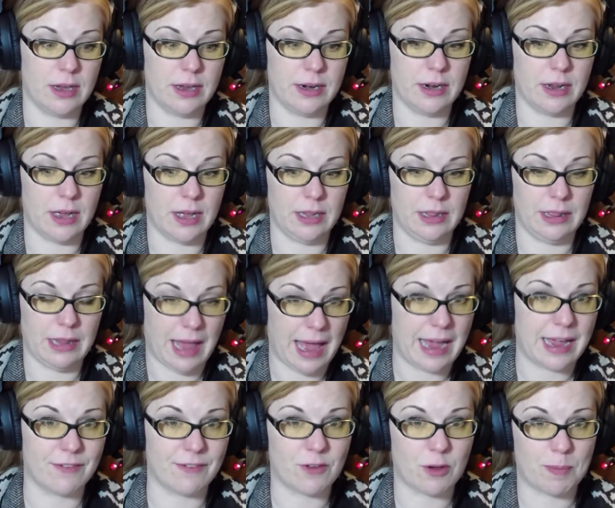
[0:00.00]
a
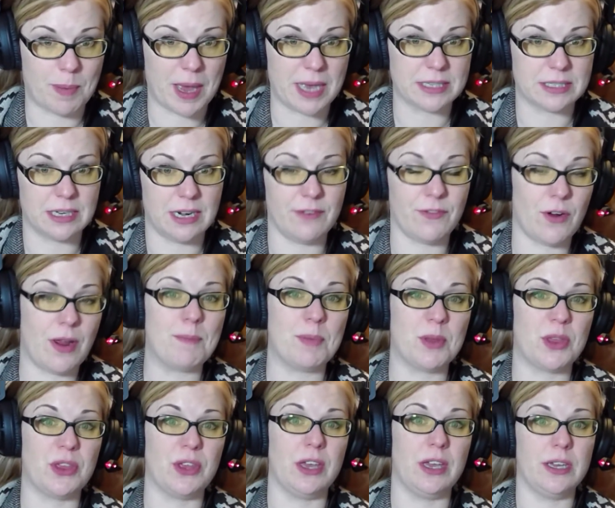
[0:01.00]
lack of capacity for
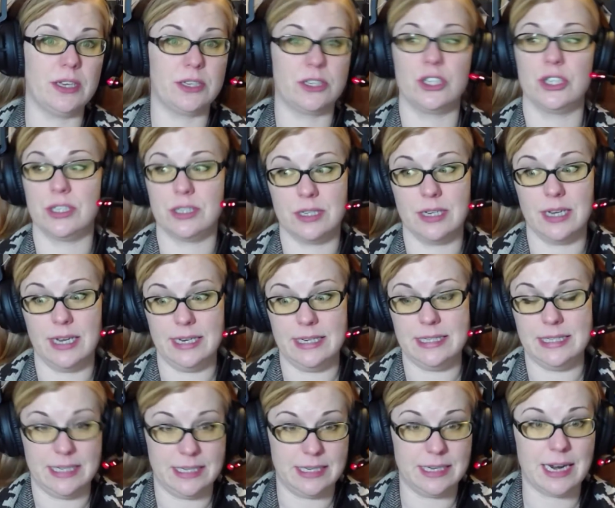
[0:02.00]
empathy.
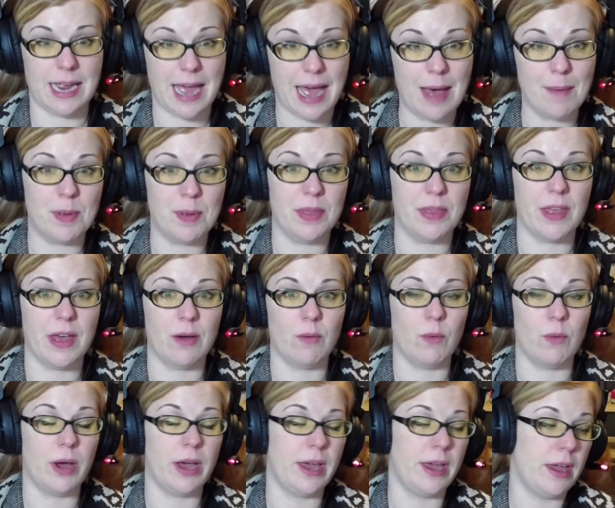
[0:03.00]
It didn't happen
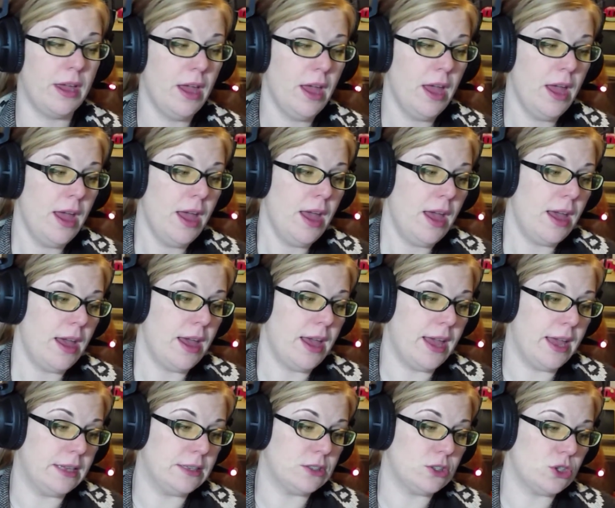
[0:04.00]
that way.
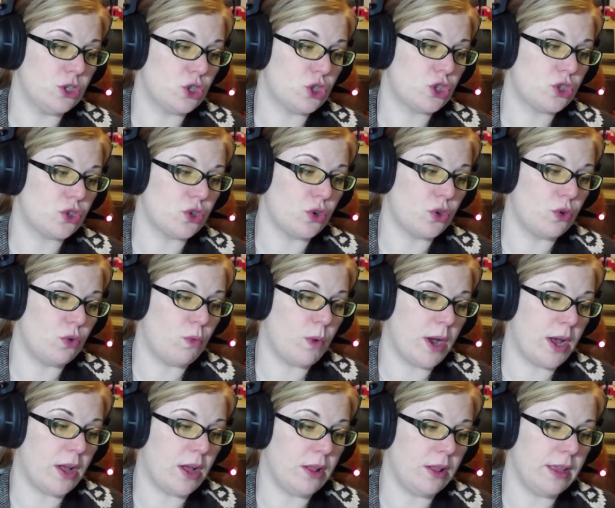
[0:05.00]
And so,
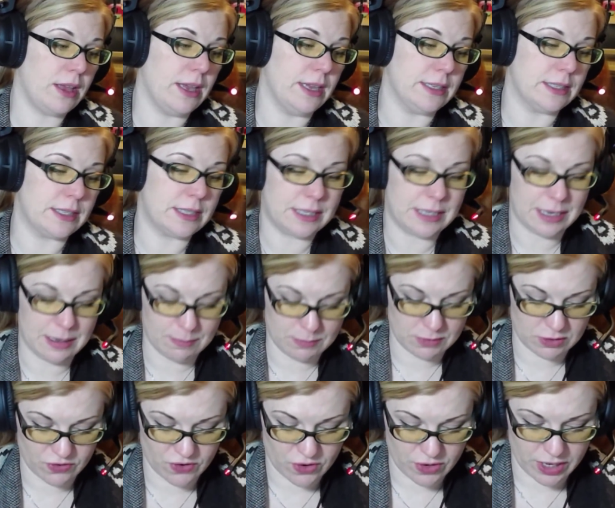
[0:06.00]
well, it
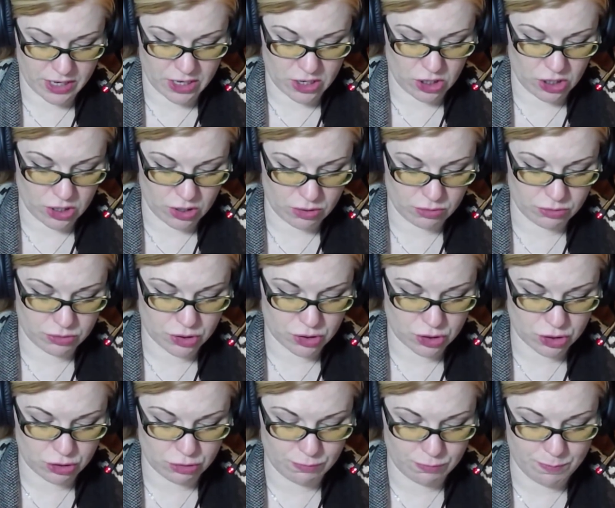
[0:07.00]
seems very
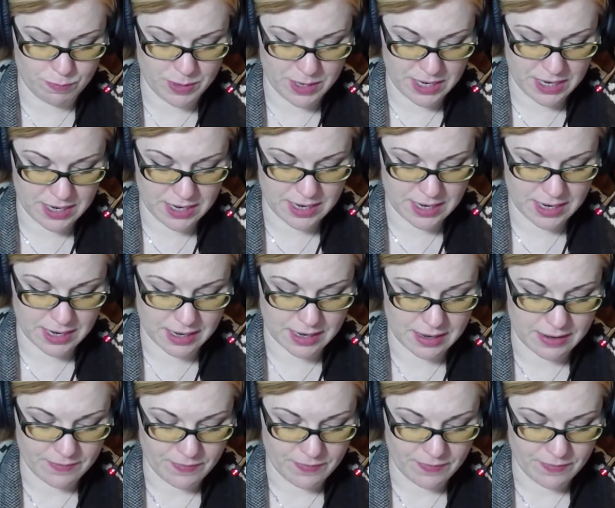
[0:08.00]
close to being